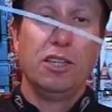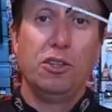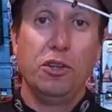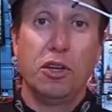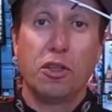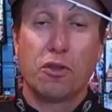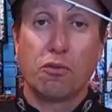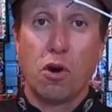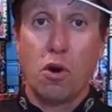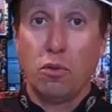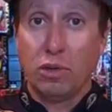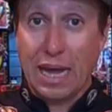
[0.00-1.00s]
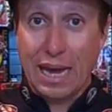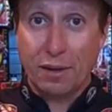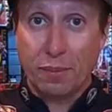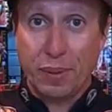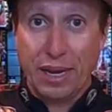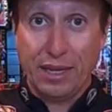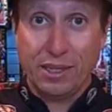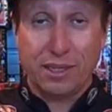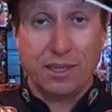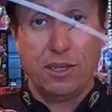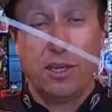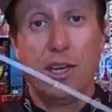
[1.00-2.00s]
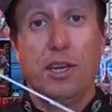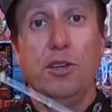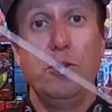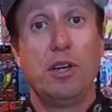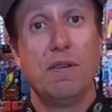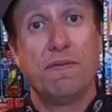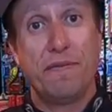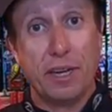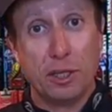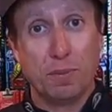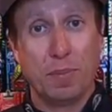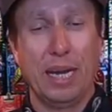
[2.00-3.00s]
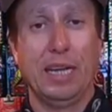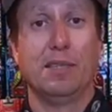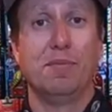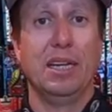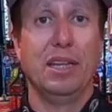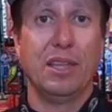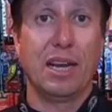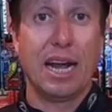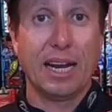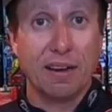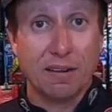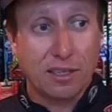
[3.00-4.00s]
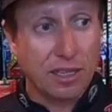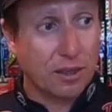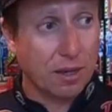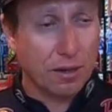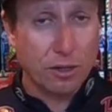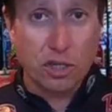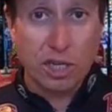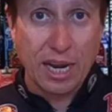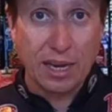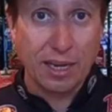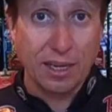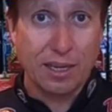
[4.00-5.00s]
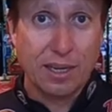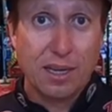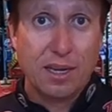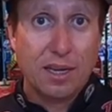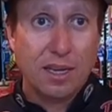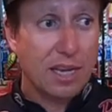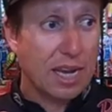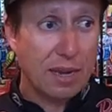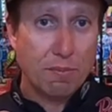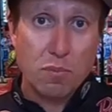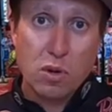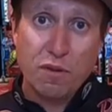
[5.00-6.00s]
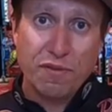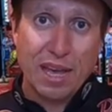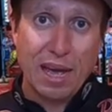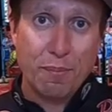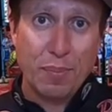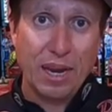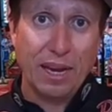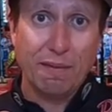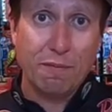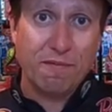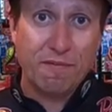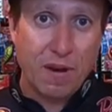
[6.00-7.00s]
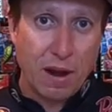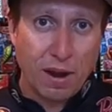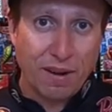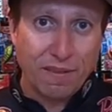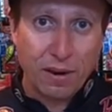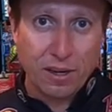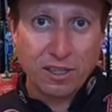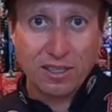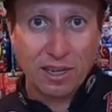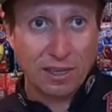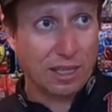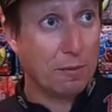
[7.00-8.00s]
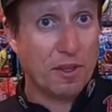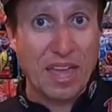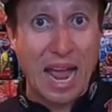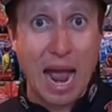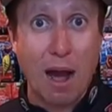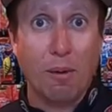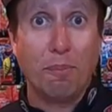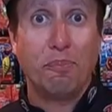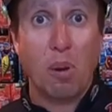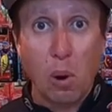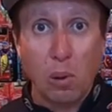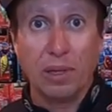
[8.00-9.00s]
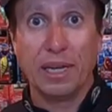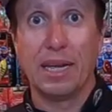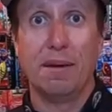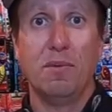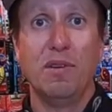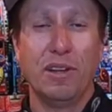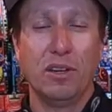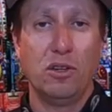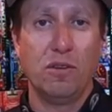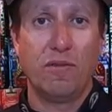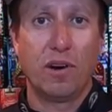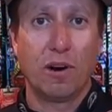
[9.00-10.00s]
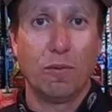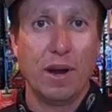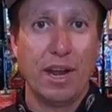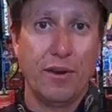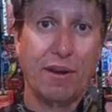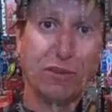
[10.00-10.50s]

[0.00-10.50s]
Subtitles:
So you can throw lighter baits, you can fish baits, meaning that I can sit there and shake it and move that bait very, very subtly without pulling it, moving it too far away.